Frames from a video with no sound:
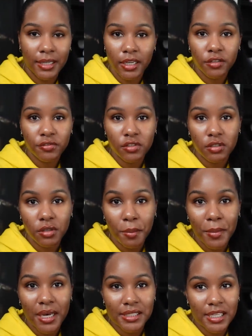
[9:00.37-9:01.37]
left
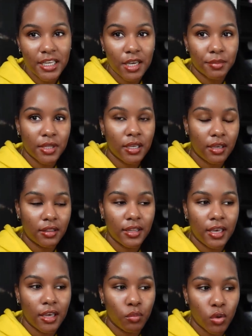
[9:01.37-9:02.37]
because I kept thinking
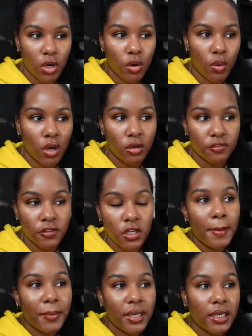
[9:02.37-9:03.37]
that it would go off.
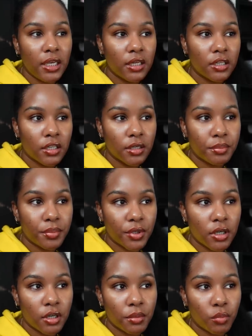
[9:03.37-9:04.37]
But he ended up,
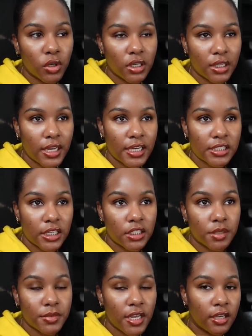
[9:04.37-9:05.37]
um, one of the guys
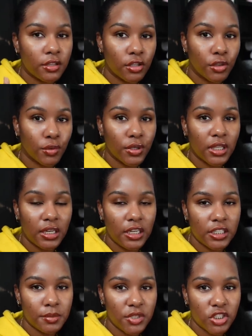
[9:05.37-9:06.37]
ended up taking the three that
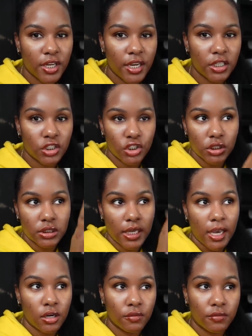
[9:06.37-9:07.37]
need to be changed just
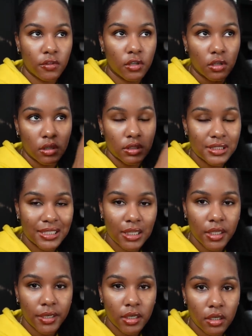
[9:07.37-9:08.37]
out of the
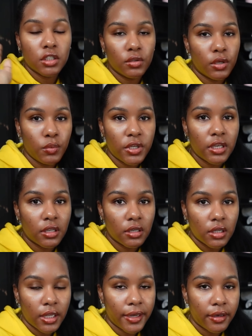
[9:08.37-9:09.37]
ceiling so that we
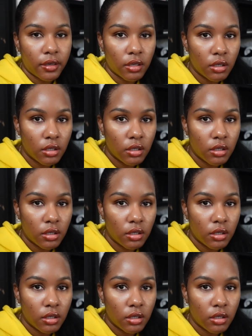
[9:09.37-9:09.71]
can like